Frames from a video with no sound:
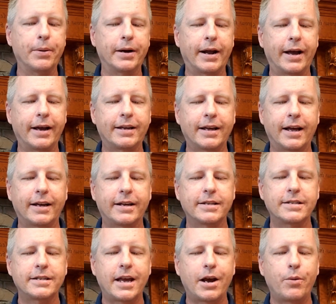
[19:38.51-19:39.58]
but I
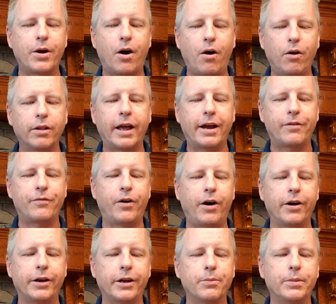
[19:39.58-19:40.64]
can say we all like
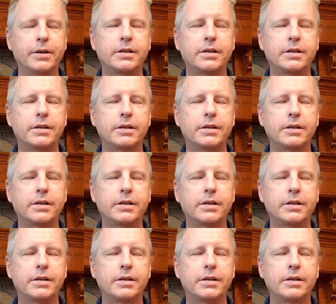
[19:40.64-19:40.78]
volume